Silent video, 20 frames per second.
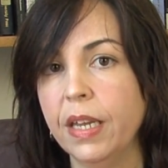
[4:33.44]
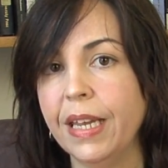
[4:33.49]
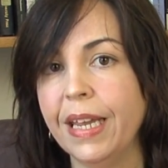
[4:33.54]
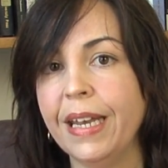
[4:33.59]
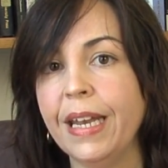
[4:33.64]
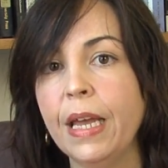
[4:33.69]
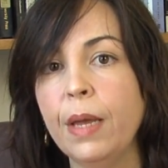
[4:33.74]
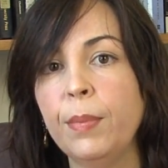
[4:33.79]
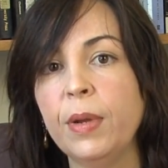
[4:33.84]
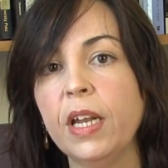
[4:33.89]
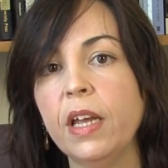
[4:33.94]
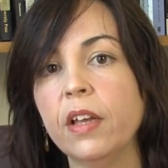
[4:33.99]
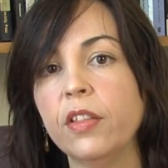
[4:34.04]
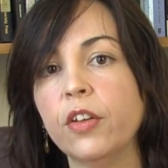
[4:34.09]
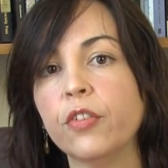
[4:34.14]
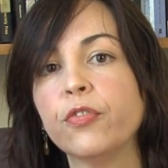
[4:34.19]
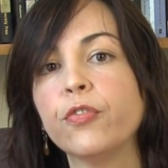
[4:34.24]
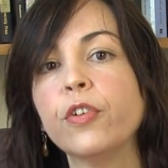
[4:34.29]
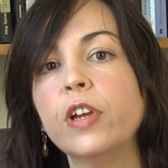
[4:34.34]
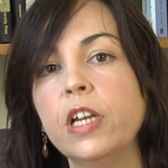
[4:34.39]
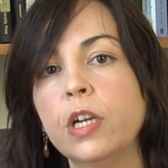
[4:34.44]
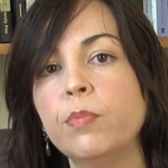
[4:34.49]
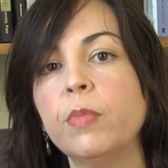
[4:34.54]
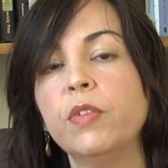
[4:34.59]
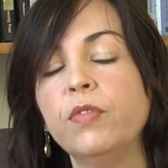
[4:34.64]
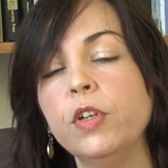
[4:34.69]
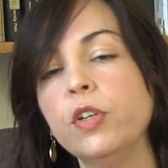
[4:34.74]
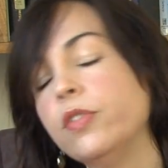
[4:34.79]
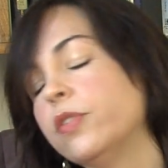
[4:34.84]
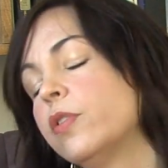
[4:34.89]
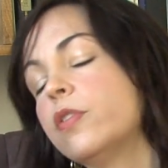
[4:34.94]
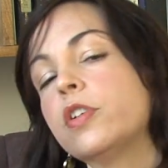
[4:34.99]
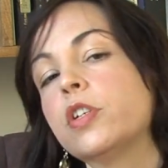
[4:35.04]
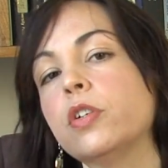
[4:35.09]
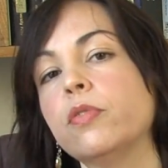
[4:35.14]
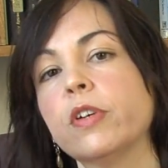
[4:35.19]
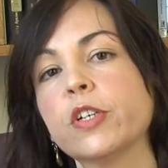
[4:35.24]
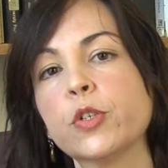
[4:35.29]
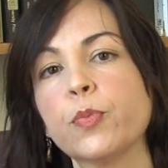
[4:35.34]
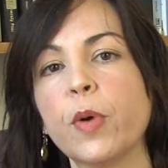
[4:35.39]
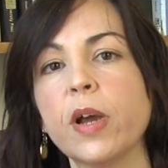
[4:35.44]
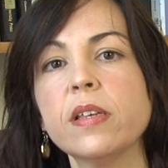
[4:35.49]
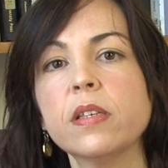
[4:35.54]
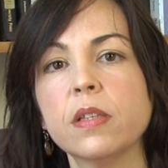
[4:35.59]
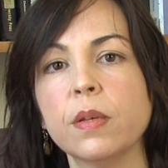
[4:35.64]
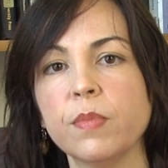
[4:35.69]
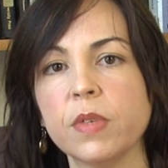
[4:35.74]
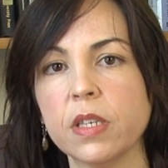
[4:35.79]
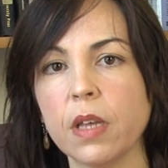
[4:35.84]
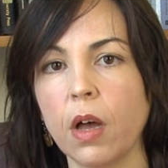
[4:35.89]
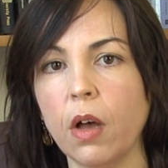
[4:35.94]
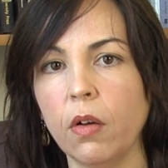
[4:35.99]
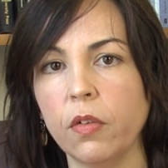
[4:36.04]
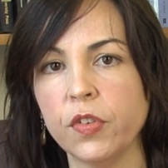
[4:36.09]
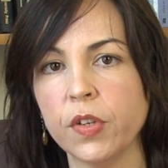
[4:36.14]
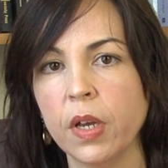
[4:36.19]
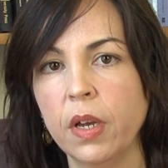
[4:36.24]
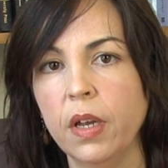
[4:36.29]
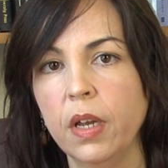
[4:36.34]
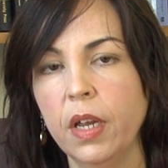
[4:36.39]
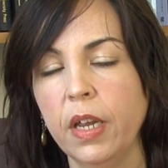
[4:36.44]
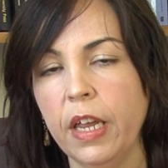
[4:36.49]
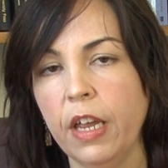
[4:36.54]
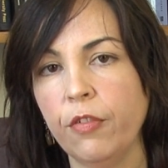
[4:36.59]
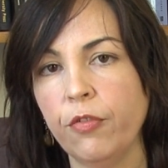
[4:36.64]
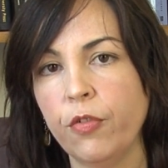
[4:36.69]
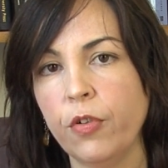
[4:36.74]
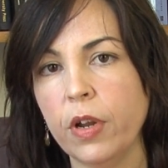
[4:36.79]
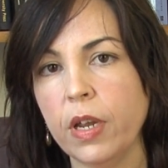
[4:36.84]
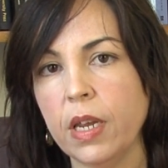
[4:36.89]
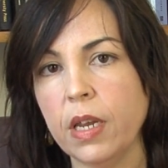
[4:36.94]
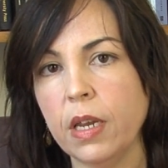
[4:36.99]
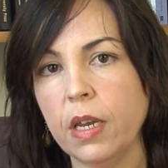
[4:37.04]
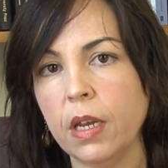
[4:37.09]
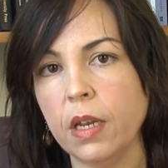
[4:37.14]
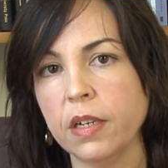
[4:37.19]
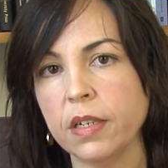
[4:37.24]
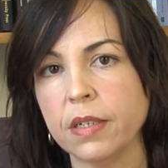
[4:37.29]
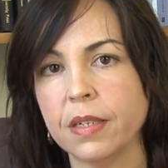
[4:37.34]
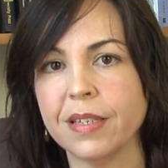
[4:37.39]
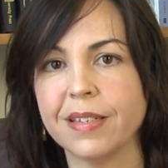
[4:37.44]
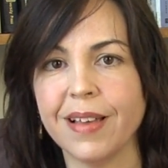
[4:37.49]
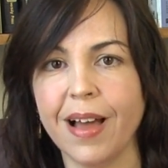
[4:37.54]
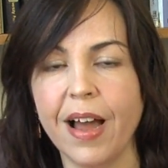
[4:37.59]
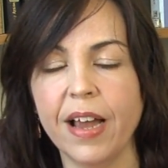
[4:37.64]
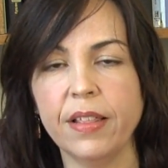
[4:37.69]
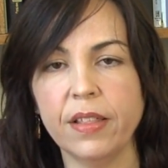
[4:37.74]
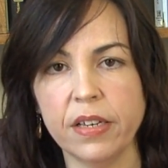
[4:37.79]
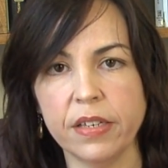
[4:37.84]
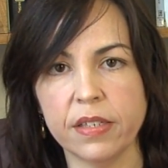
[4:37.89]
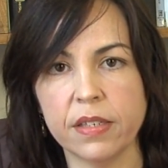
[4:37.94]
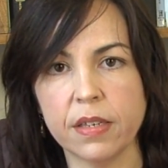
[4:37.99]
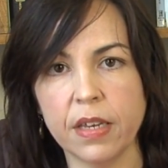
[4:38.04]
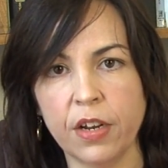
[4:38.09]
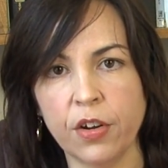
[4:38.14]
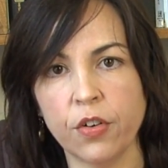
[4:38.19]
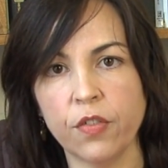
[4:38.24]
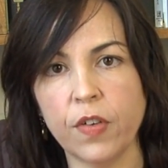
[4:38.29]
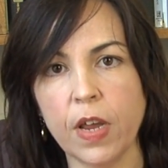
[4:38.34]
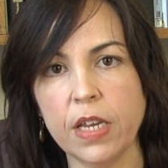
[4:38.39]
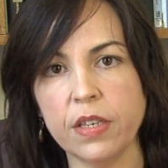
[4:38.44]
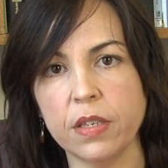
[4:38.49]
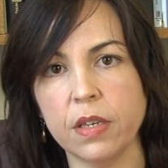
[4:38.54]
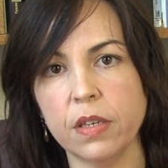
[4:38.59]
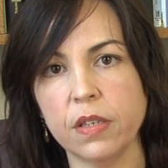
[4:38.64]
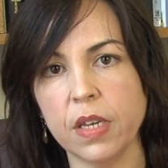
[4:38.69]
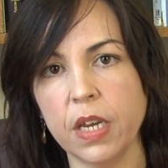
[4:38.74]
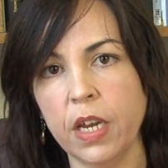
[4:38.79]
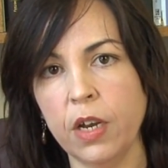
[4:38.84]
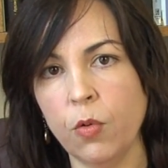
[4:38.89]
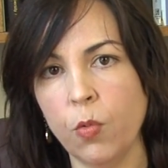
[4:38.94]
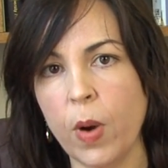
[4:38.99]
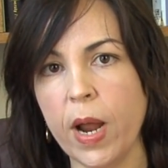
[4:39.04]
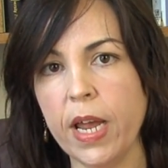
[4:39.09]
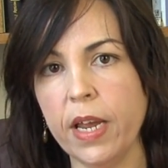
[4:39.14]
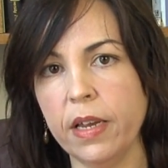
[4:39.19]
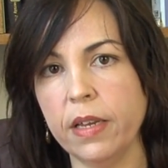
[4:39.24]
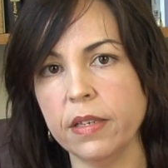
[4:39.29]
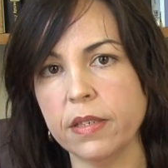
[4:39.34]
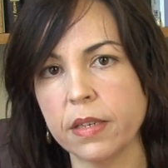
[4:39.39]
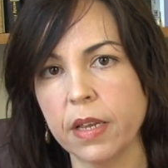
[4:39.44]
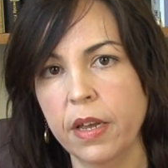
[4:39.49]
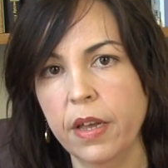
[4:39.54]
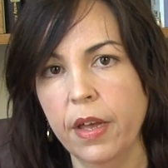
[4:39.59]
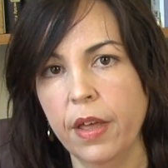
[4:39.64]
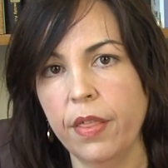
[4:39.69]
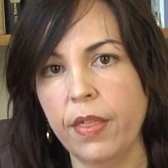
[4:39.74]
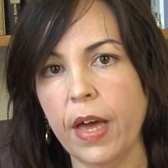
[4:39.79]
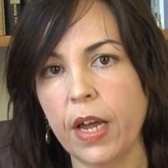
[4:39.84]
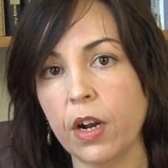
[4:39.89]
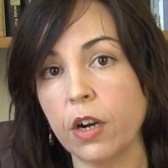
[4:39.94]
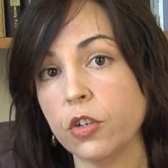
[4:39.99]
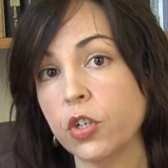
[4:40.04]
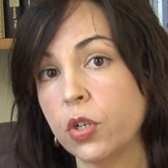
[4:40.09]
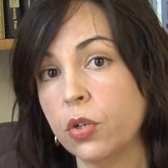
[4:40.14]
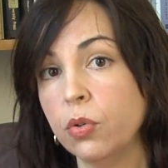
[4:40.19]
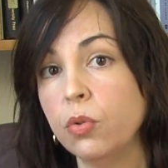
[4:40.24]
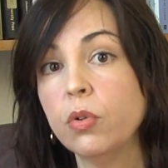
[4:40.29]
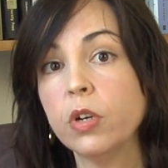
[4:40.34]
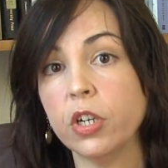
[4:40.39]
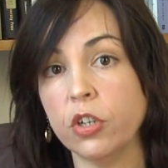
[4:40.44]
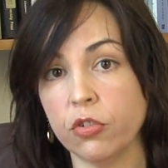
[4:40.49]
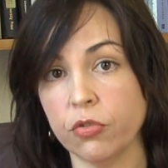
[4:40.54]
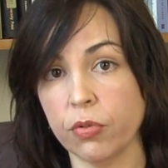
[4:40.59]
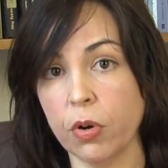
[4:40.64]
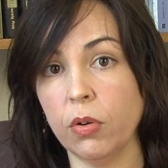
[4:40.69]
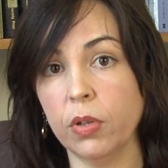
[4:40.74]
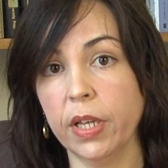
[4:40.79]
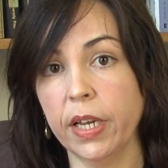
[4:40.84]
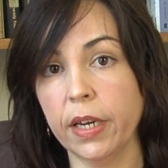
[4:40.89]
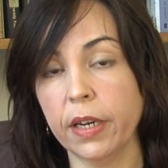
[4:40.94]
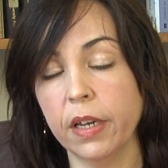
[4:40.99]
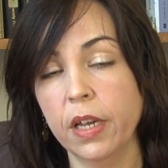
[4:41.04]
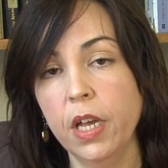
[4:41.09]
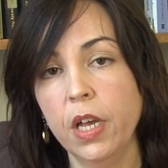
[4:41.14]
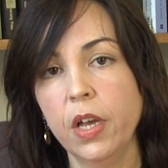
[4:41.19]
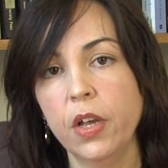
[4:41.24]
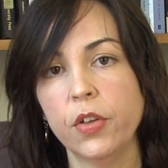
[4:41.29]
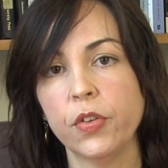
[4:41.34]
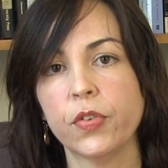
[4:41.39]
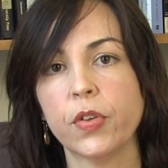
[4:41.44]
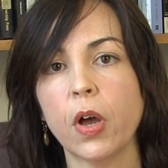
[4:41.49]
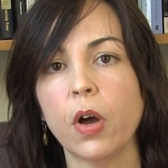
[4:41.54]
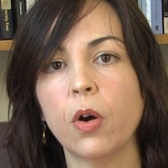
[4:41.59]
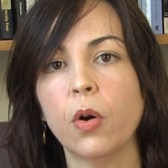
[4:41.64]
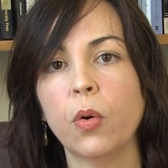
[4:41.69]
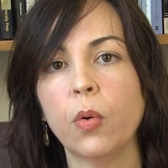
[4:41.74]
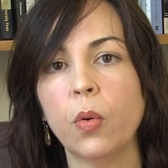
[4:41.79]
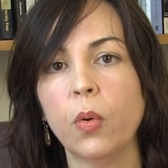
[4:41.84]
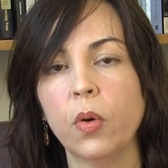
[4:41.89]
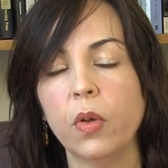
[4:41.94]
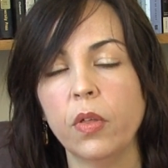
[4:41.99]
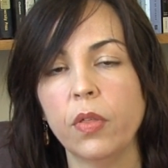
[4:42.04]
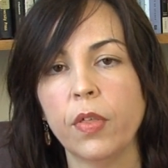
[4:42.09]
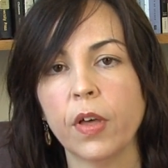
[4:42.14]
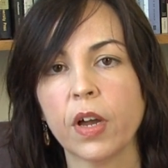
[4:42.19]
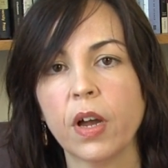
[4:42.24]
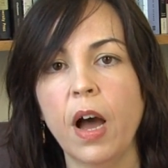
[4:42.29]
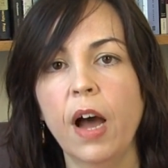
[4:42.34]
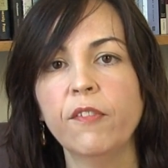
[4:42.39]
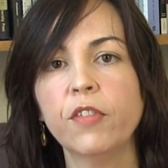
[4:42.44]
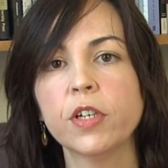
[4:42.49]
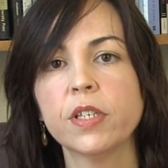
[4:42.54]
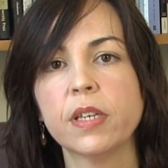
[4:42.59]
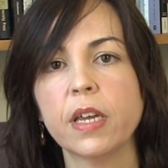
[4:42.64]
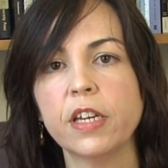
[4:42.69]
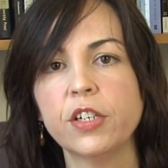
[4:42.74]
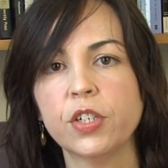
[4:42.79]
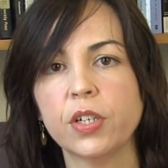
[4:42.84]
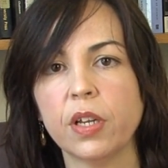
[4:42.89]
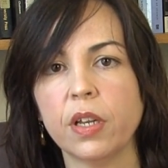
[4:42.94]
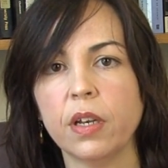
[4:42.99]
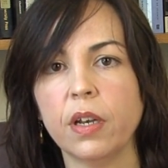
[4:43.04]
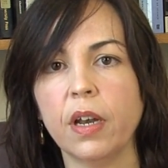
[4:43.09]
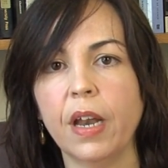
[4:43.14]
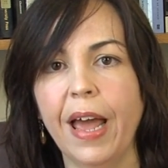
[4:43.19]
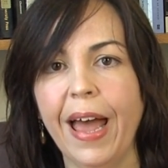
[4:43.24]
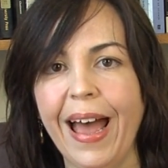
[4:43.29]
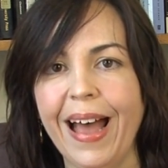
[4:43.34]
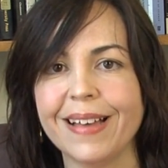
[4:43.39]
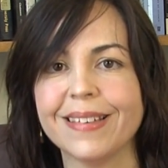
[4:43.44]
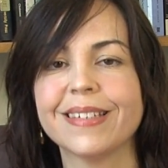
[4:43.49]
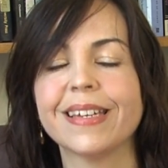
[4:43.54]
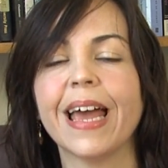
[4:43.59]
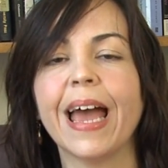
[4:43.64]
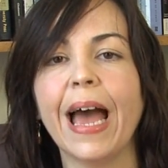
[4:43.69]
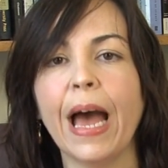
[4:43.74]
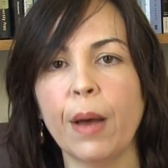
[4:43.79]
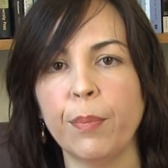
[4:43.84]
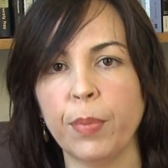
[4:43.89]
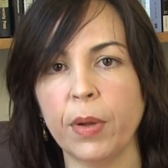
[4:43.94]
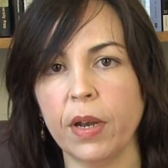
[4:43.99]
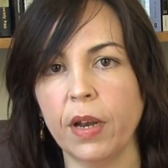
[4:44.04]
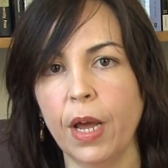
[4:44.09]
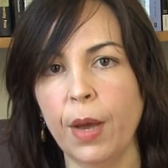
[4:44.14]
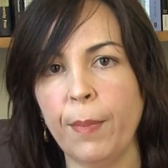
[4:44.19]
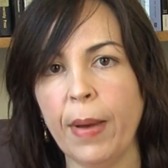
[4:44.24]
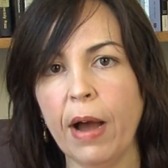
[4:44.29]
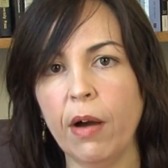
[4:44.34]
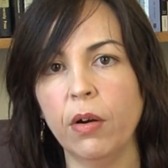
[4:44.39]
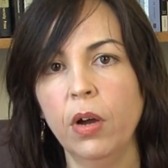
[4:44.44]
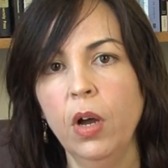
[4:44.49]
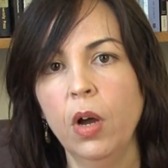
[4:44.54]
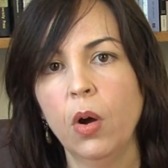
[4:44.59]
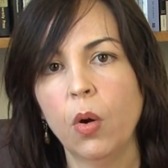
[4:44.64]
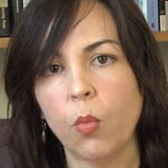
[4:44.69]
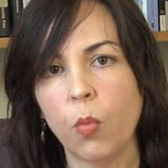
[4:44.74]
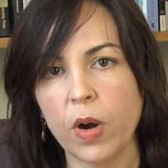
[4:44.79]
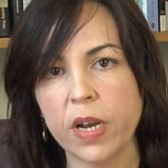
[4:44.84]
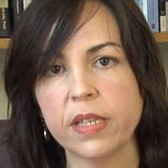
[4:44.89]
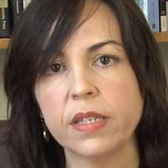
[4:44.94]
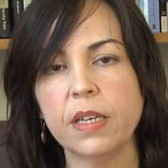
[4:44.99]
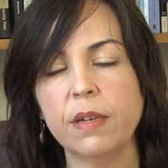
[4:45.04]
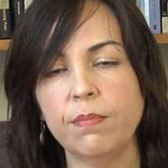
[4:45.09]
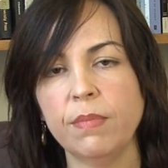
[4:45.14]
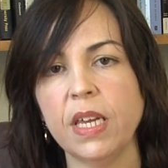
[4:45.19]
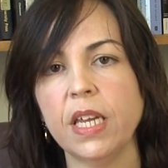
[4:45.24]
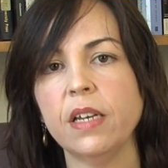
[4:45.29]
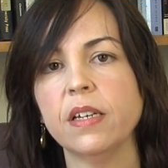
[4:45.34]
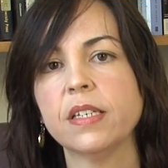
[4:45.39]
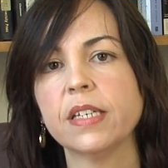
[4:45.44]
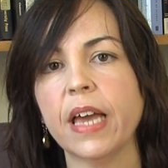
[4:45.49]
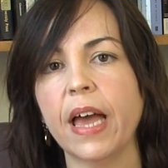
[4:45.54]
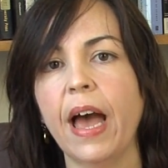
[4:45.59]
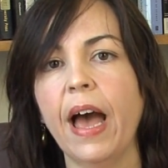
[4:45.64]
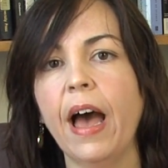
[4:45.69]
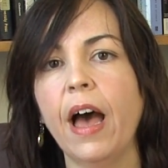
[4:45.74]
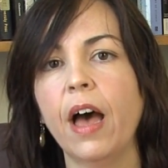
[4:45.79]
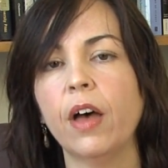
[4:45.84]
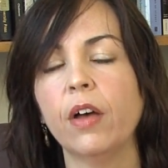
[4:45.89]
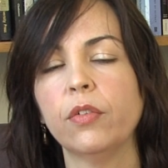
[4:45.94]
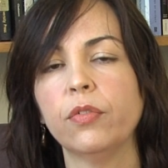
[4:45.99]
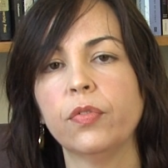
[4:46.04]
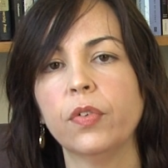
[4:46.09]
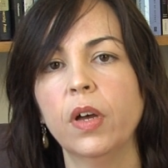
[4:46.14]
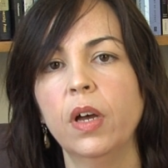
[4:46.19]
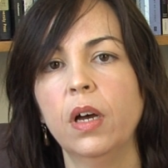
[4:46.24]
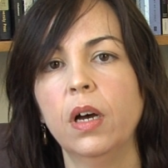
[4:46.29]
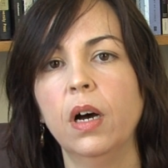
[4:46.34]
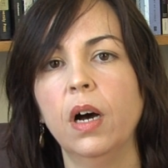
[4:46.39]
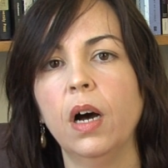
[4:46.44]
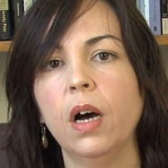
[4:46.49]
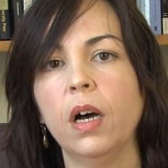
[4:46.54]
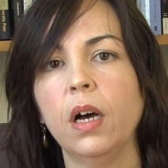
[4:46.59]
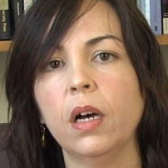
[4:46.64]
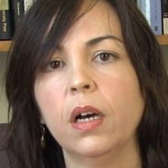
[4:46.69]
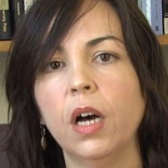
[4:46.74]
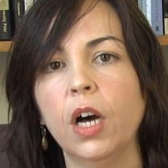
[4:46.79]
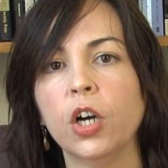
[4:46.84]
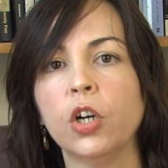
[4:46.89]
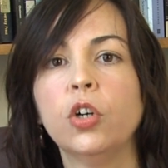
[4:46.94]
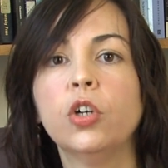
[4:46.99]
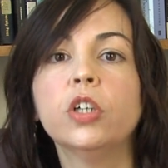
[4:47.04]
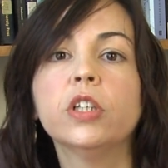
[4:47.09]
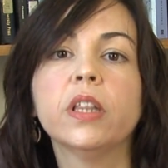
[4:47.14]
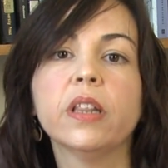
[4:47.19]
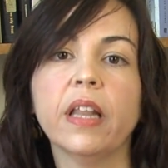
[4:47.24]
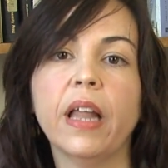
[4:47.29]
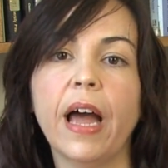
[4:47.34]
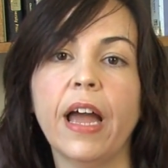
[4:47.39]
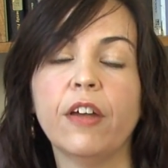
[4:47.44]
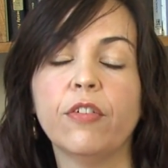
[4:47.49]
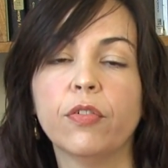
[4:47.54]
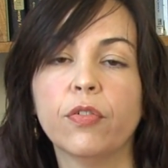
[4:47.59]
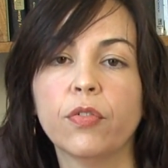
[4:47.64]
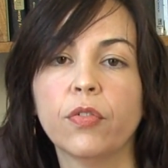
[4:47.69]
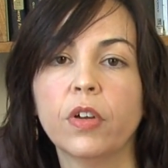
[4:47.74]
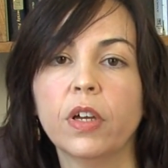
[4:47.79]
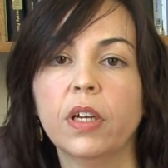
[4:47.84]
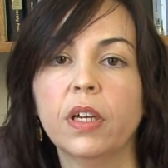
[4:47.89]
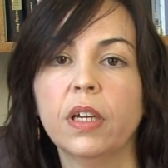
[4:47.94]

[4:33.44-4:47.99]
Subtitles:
inhibiting the freedom of users to express themselves if we design these interfaces in ways that are too controlling. So the conversation has to happen about what does it mean to have a good life